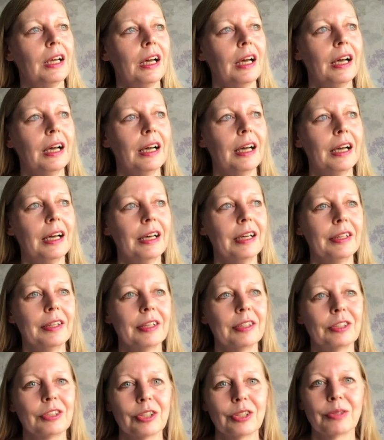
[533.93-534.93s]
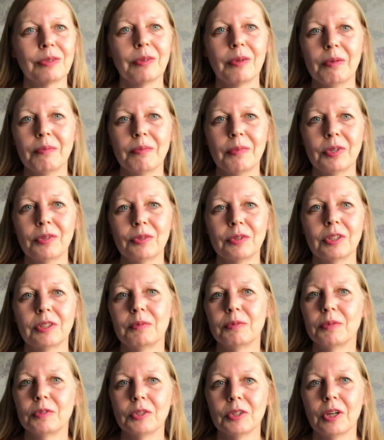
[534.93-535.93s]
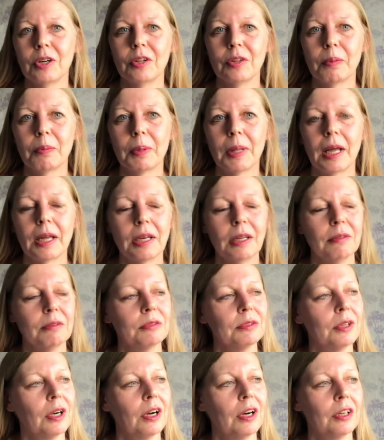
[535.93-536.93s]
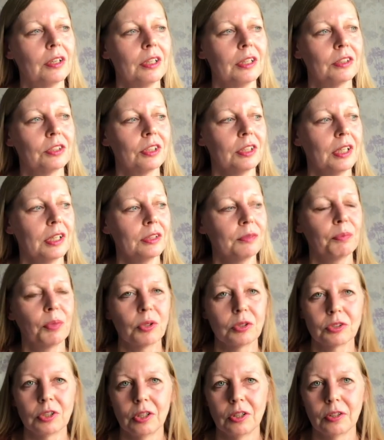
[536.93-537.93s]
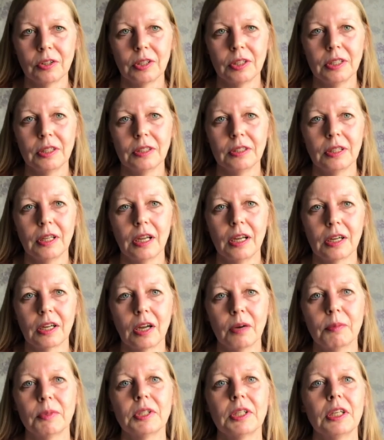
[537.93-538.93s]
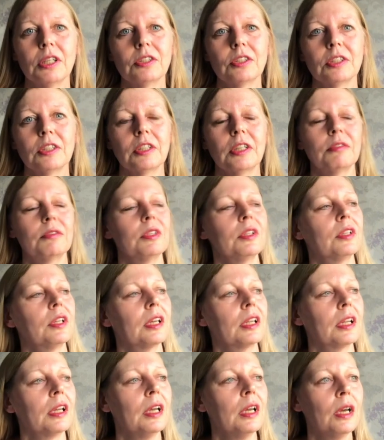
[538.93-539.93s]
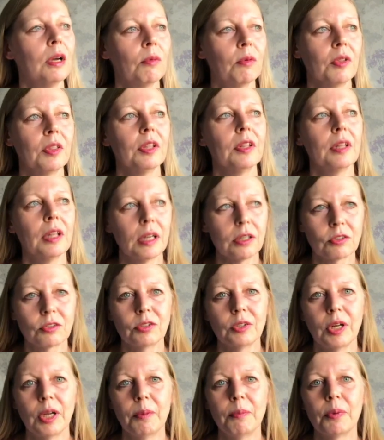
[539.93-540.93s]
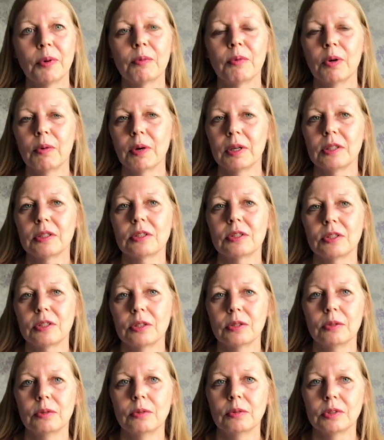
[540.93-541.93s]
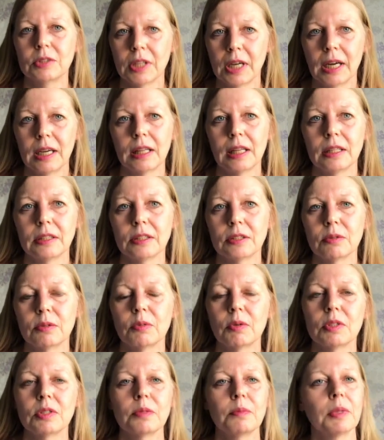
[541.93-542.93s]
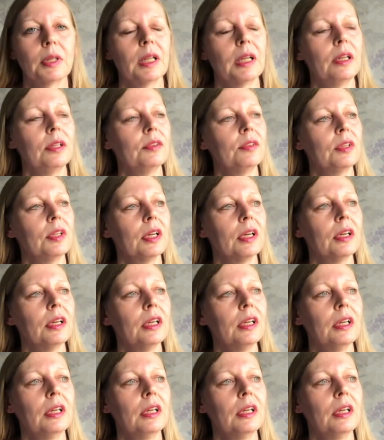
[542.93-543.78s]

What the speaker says: And they showed, and my son had done all the planning for her. He'd booked all the accommodation and everything. Within that trip, we went to Thailand and we went to Malaysia,